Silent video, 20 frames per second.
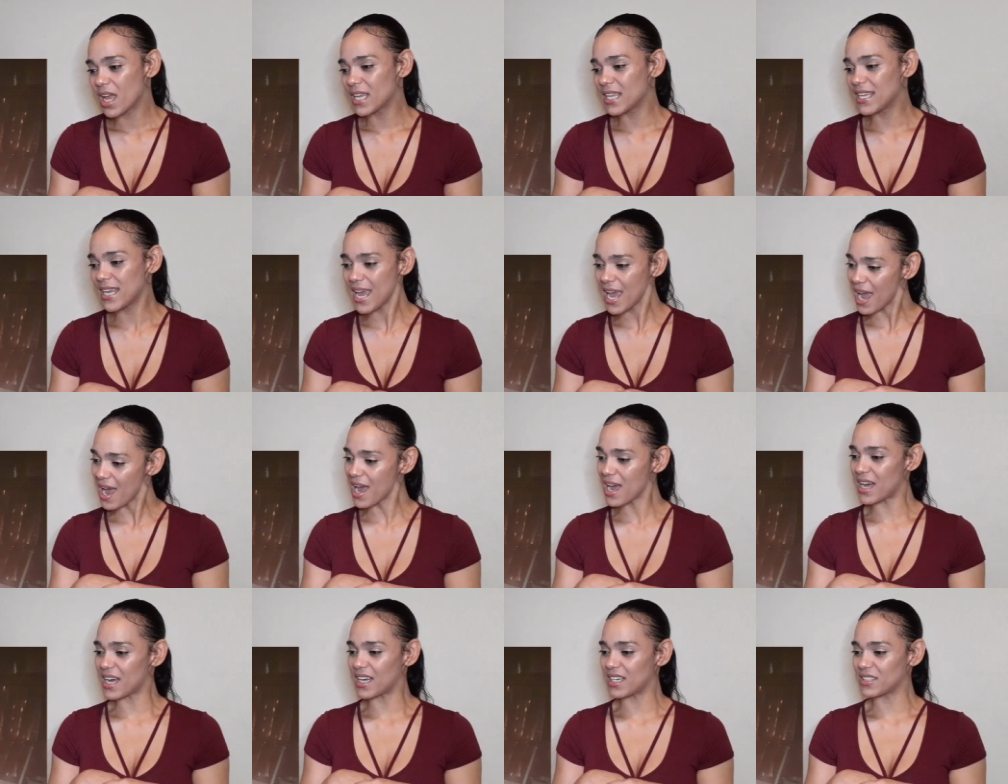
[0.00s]

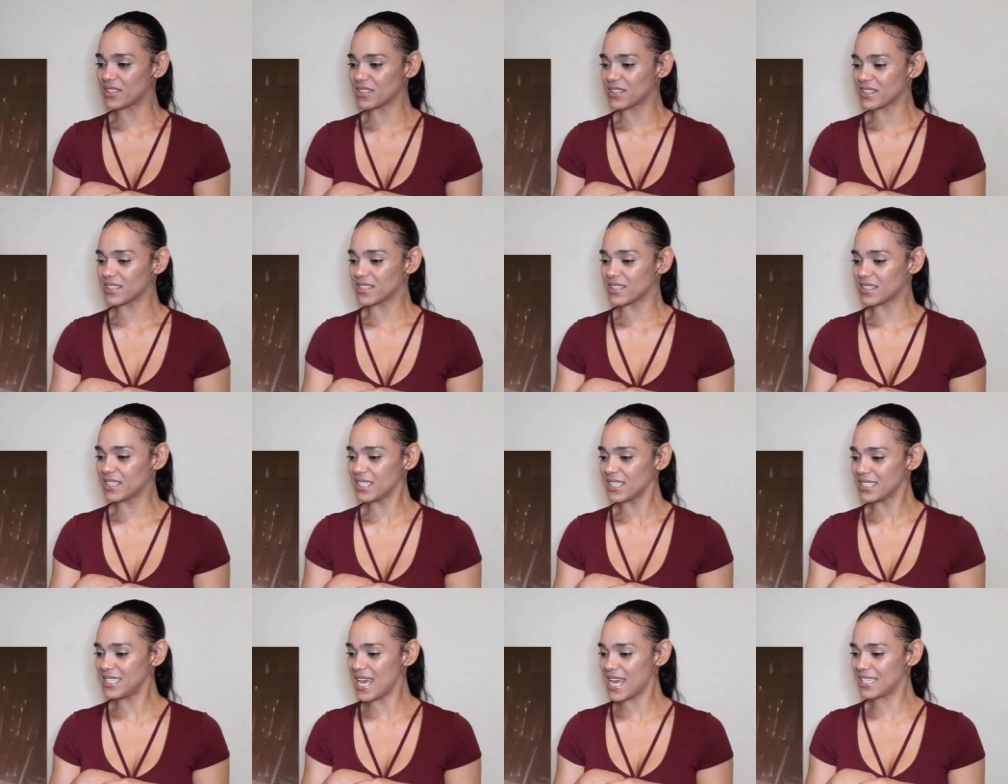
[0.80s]
Yeah,
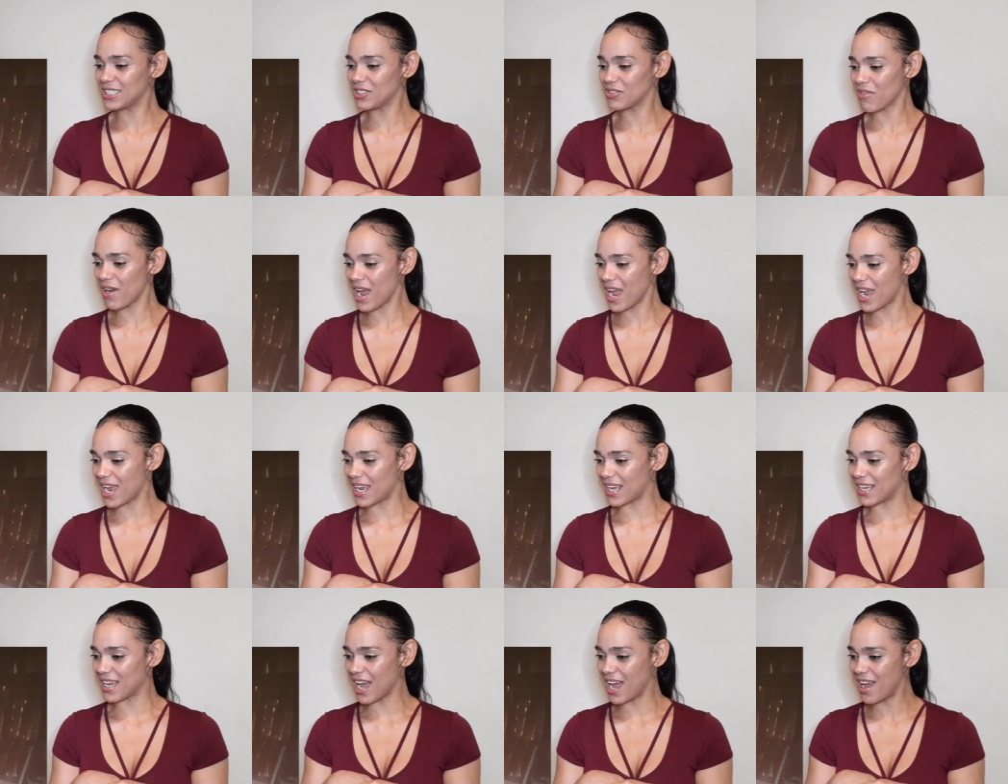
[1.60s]
look at
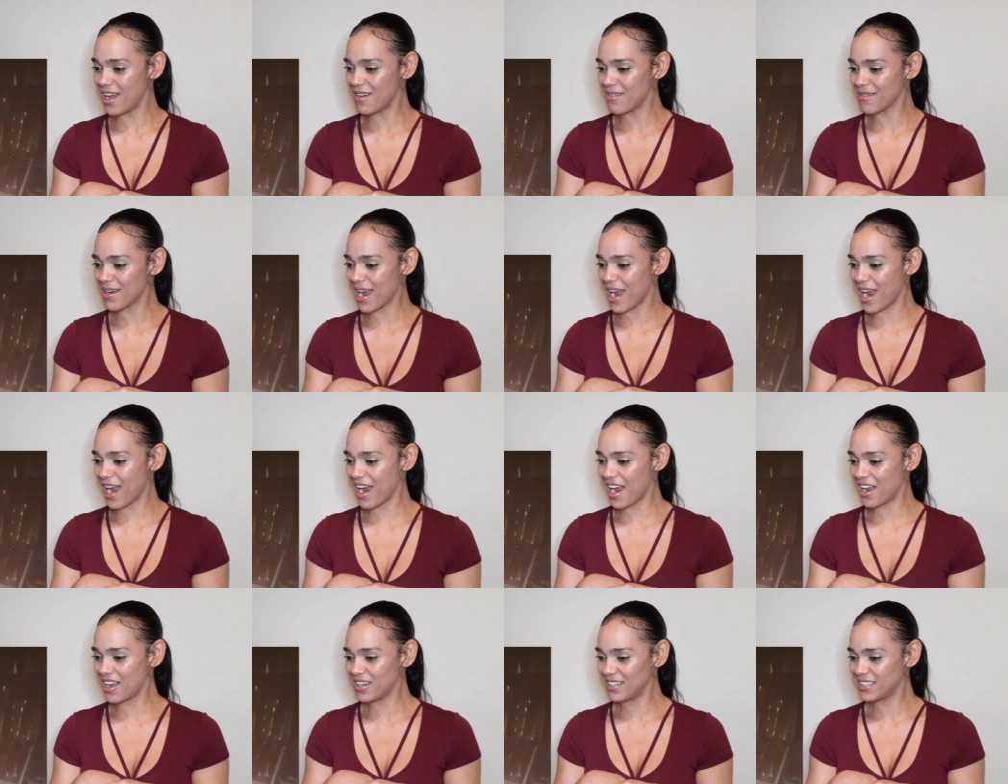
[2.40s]
Desiree, gone
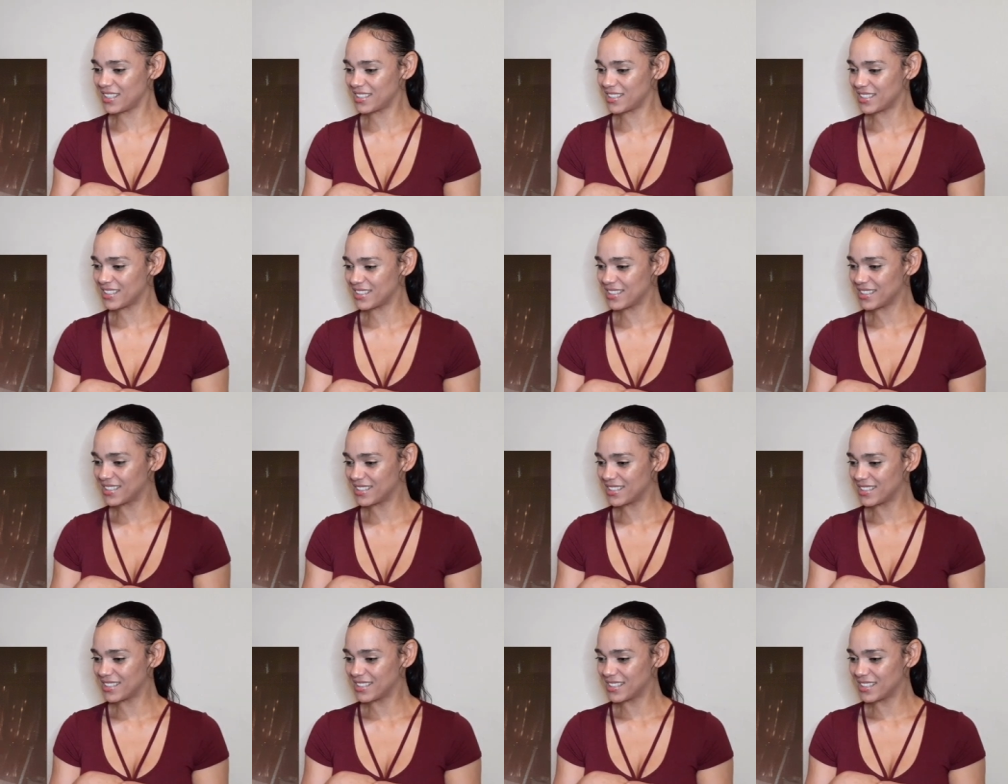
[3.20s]
girl.
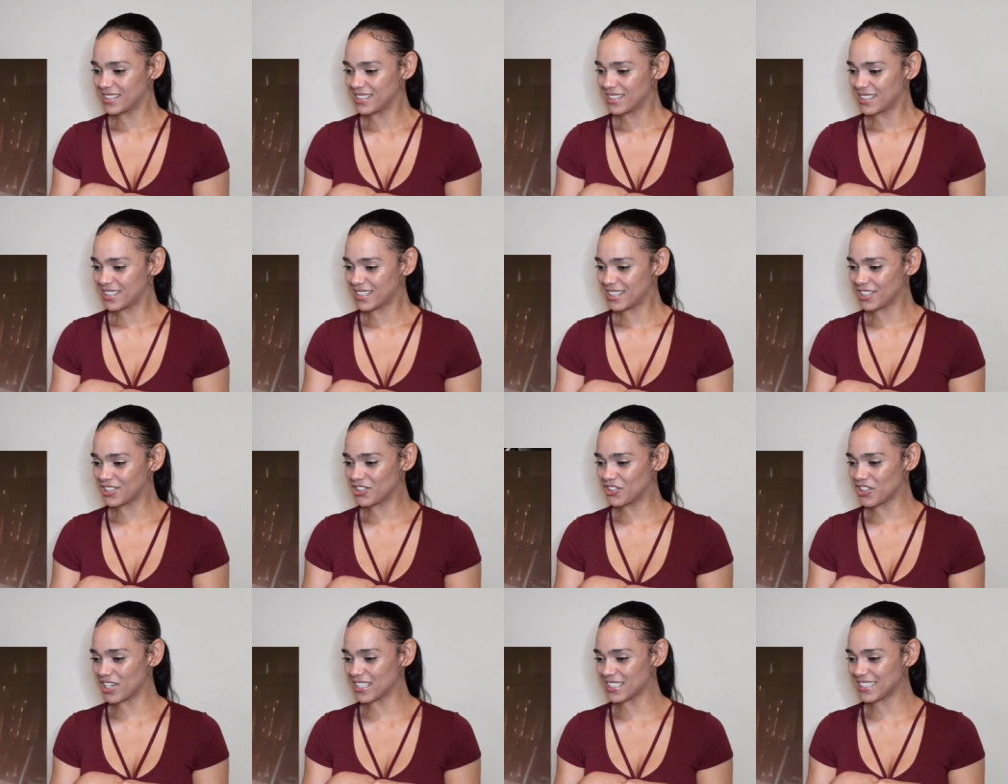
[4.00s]
Little
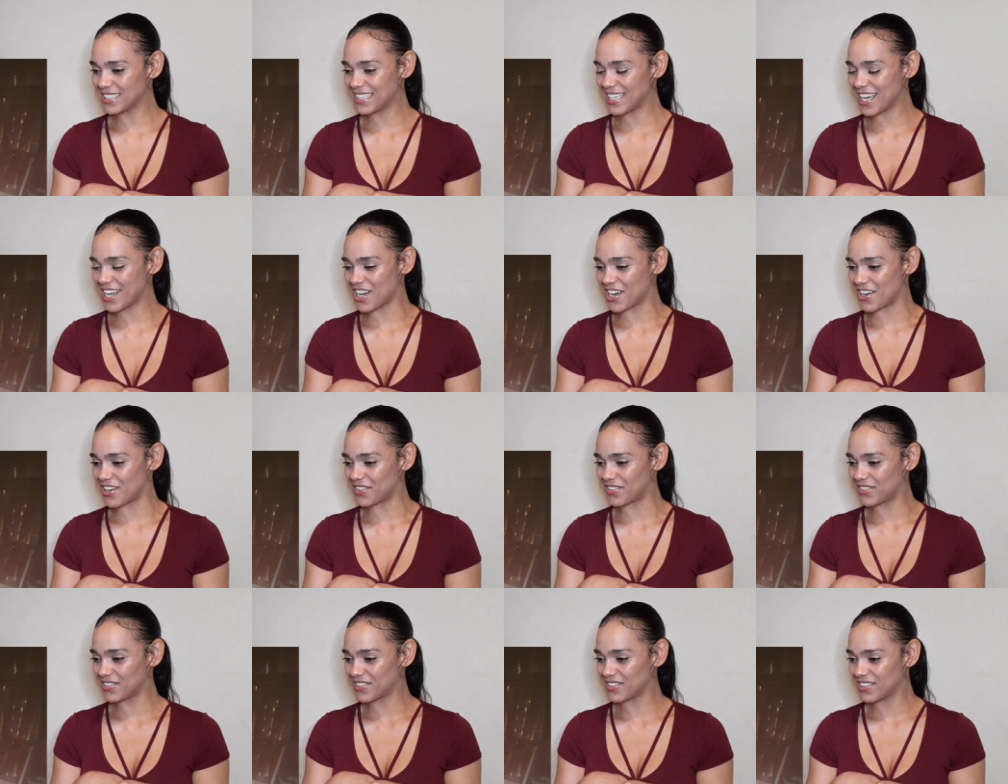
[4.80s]
drunk
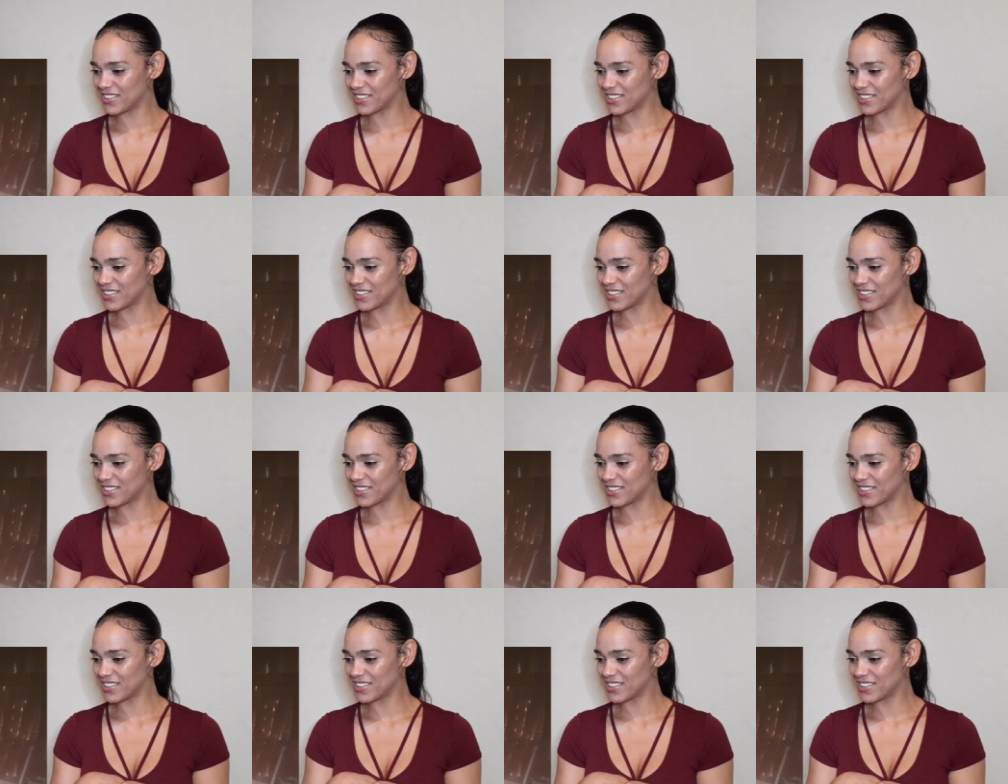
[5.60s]
self.